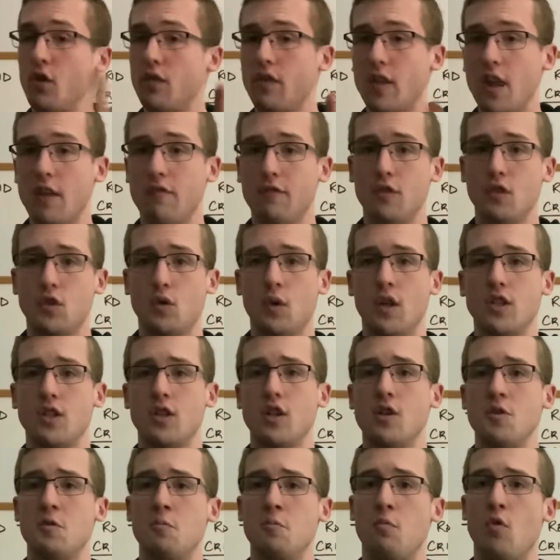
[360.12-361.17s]
for that first question
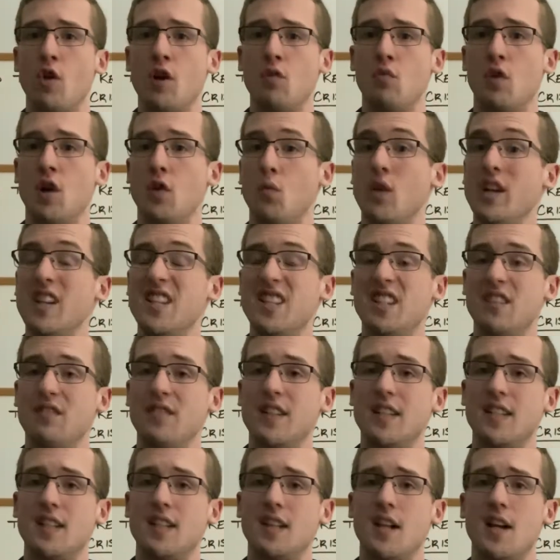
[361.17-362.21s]
under point 1. What is a
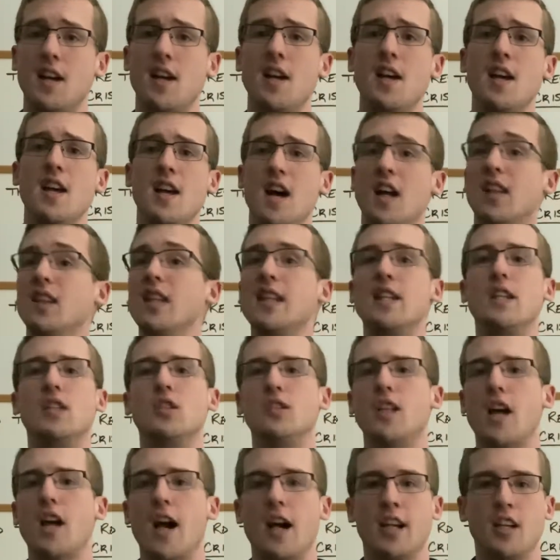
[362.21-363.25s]
visa? A legal
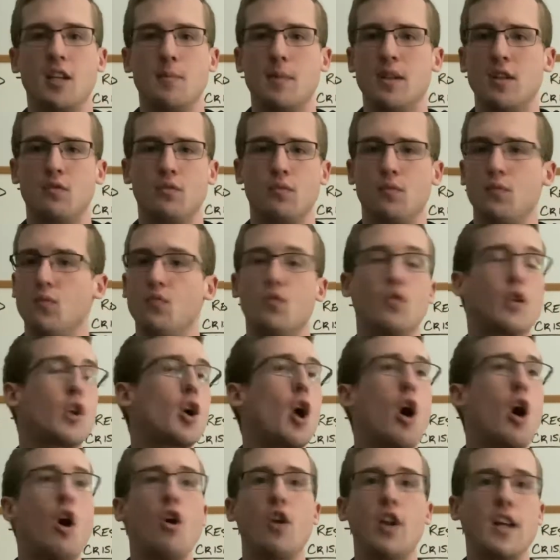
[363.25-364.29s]
document
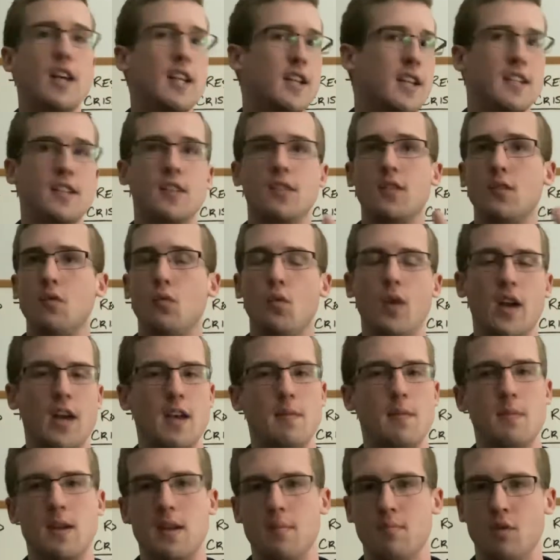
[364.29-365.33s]
regarding
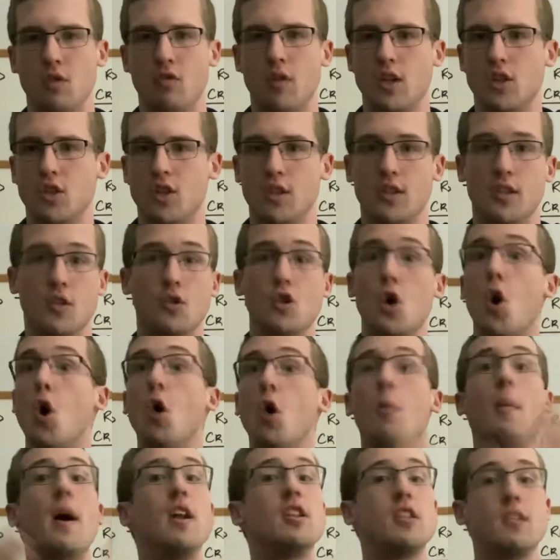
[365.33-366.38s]
immigration. There's a whole
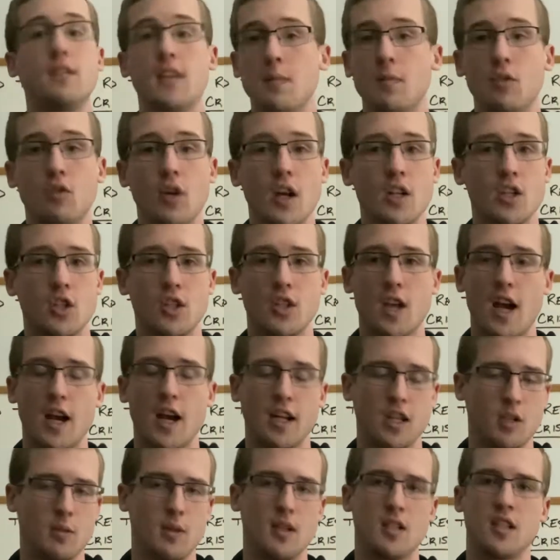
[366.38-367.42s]
bunch of immigration
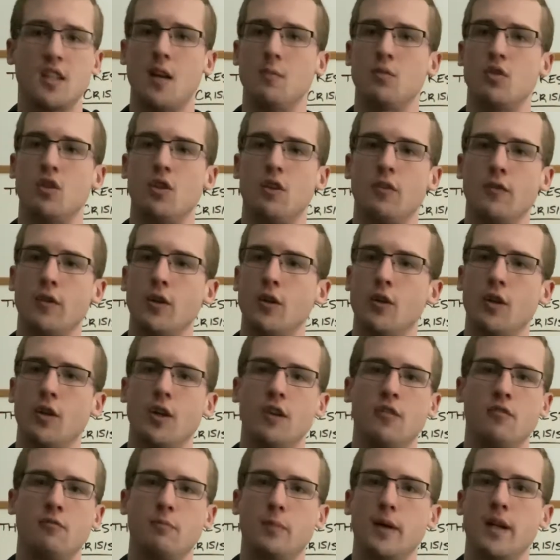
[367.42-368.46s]
documents that I'm sure you've heard
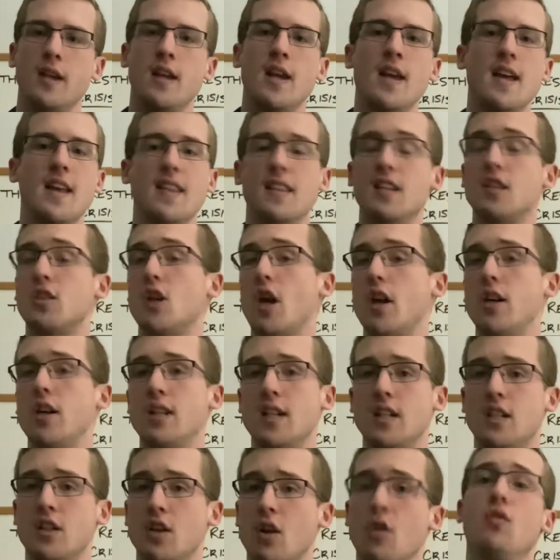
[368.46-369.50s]
of, but this is all you
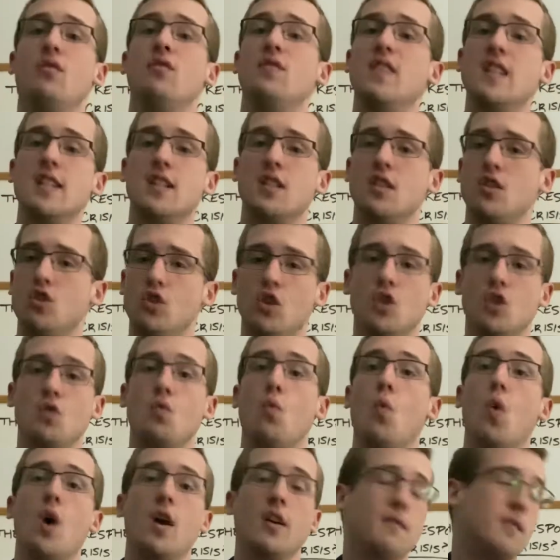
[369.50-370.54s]
need to know. A visa is just
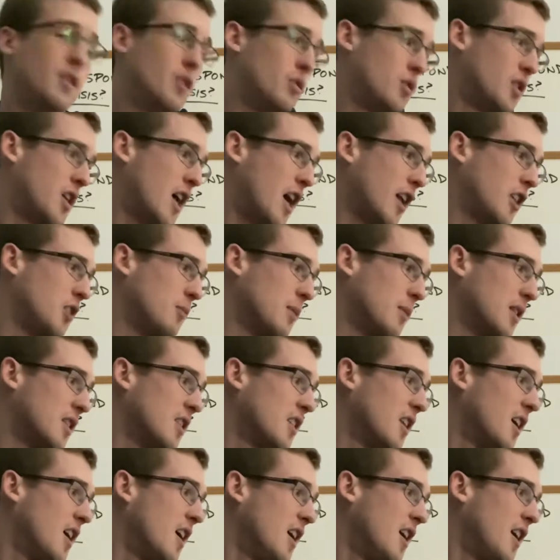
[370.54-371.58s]
one of those documents.
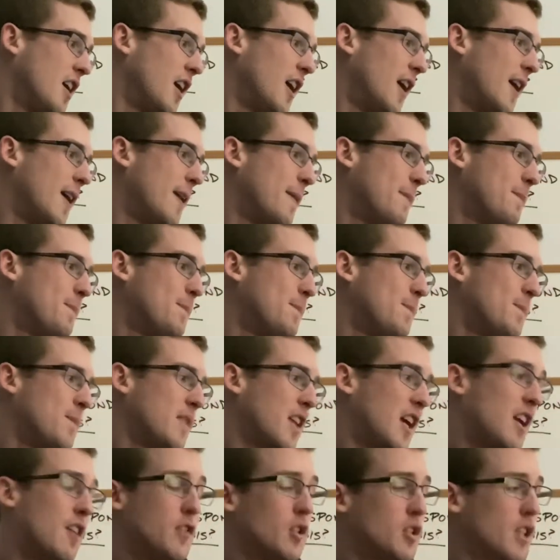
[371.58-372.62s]
And
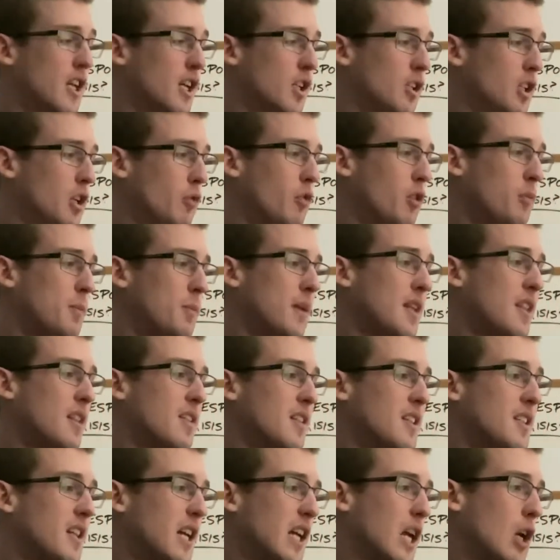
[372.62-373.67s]
if you'll take a look with me, then the
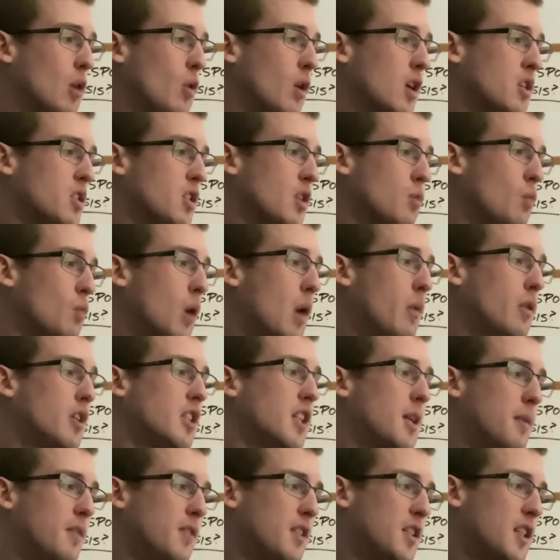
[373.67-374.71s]
second question, what were
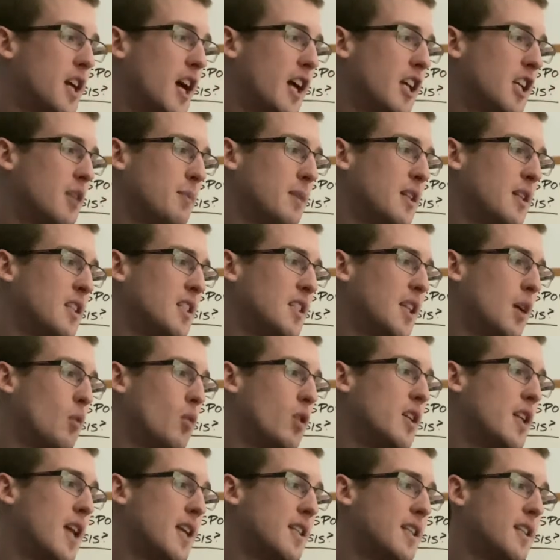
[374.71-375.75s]
some of the documents that were
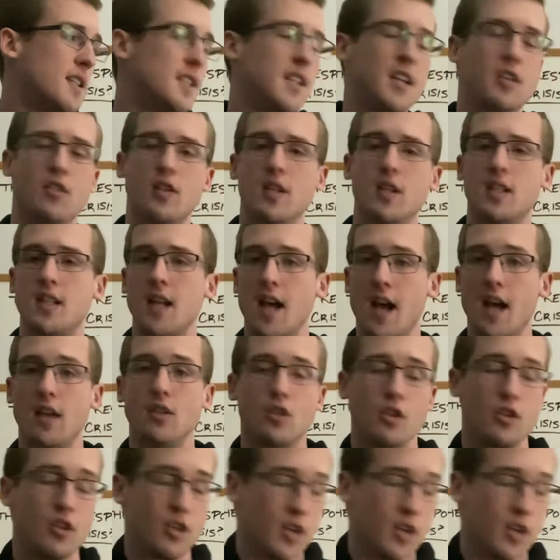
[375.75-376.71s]
necessary to enter the